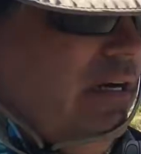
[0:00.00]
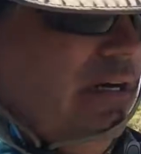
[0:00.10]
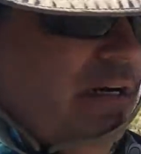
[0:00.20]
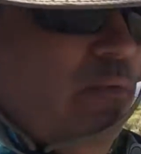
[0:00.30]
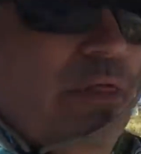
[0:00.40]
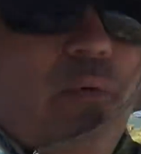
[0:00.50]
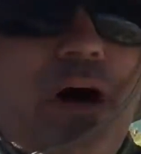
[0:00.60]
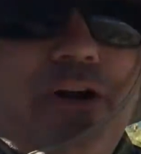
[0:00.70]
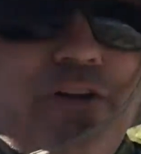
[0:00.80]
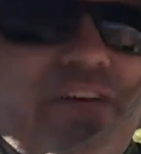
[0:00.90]
when the
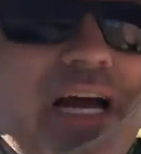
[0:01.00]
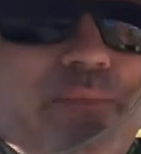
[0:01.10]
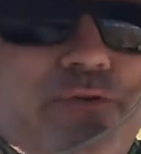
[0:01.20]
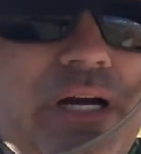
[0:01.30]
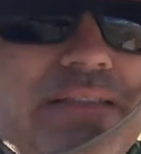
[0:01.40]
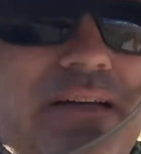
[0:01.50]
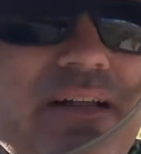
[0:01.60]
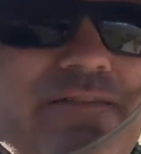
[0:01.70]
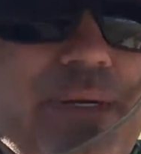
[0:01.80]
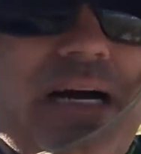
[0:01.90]
water evaporates, it
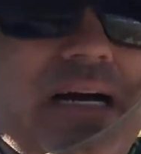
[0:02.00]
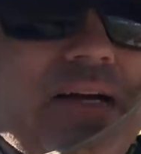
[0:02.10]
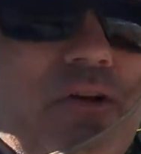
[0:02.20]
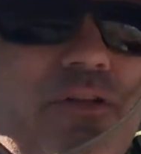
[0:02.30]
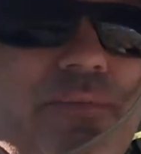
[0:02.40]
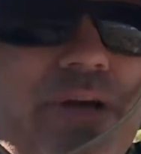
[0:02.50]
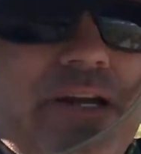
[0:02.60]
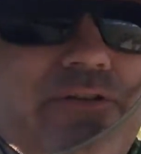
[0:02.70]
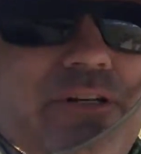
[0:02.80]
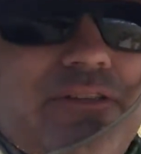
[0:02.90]
leaves behind all the
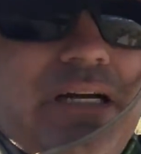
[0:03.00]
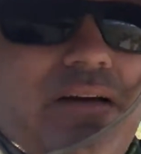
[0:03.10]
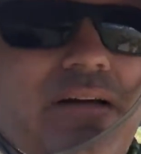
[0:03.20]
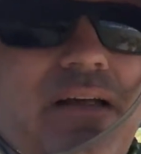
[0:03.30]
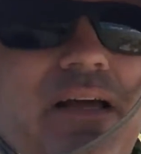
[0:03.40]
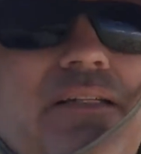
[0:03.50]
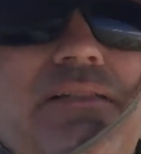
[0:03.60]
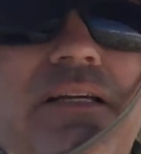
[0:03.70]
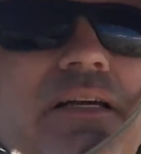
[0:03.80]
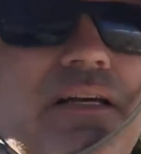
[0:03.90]
minerals it collects
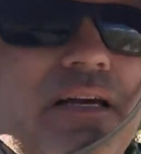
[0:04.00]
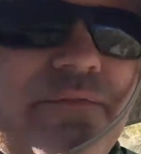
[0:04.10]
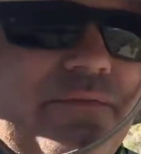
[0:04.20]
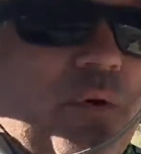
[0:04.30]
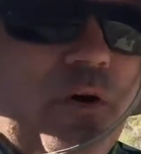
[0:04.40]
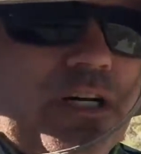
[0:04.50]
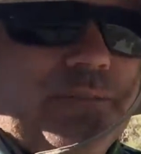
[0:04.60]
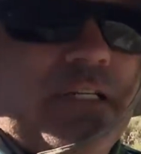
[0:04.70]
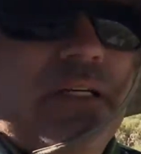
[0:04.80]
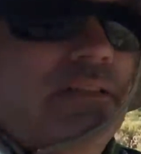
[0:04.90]
and
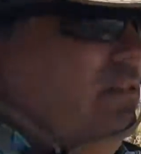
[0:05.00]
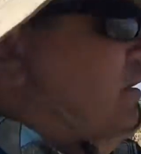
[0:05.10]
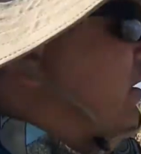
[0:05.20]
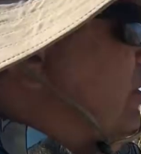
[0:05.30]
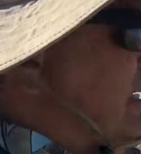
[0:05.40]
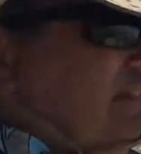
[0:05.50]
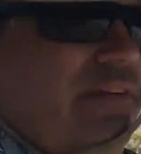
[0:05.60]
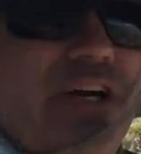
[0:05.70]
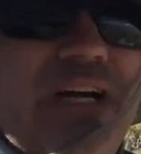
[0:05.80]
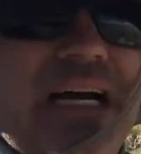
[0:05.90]
forms. So it has a
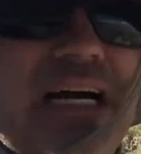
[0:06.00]
very